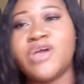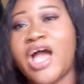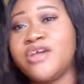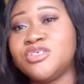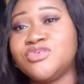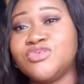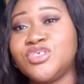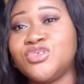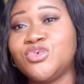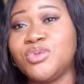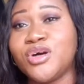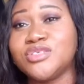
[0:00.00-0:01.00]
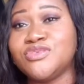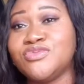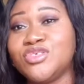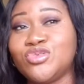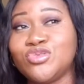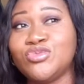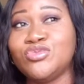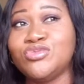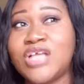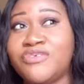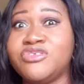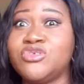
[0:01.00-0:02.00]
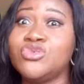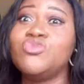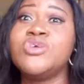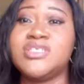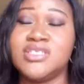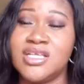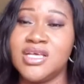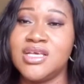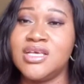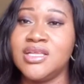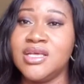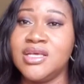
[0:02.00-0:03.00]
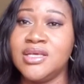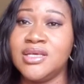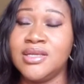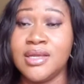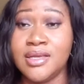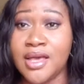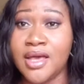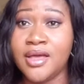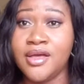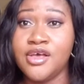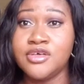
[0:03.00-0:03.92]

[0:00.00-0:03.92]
I use 52 because there are 52 weeks in a year.